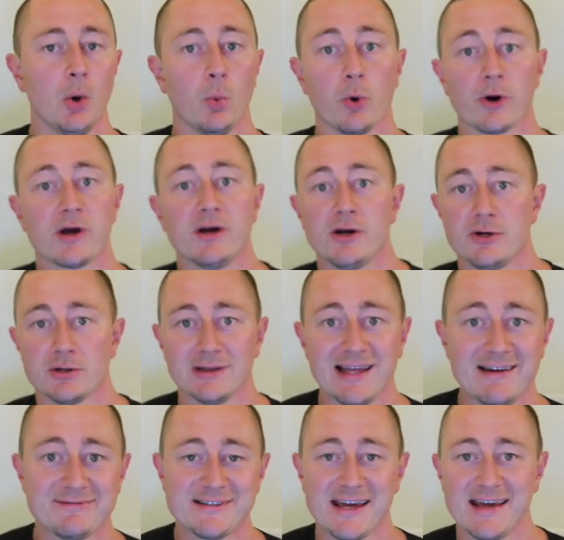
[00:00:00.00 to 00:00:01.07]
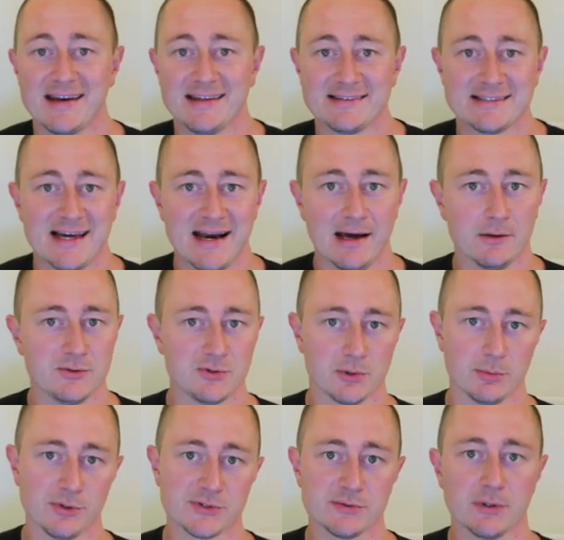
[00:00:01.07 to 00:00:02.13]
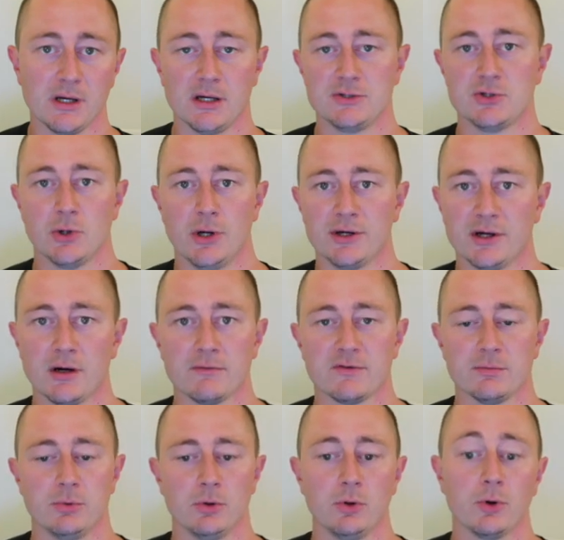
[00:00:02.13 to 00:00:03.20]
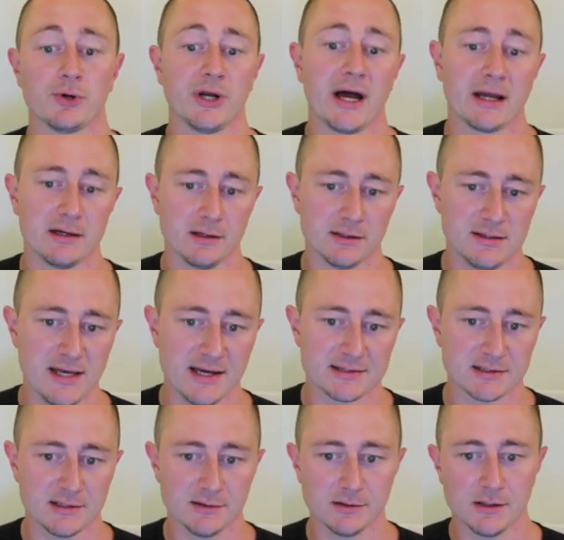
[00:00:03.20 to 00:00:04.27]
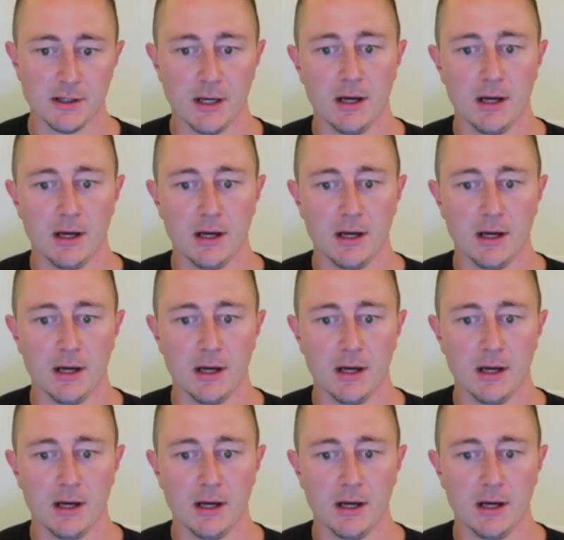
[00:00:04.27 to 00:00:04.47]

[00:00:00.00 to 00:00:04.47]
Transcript: working on your left hand inside out dribbles because you're uncomfortable or not good at that skill.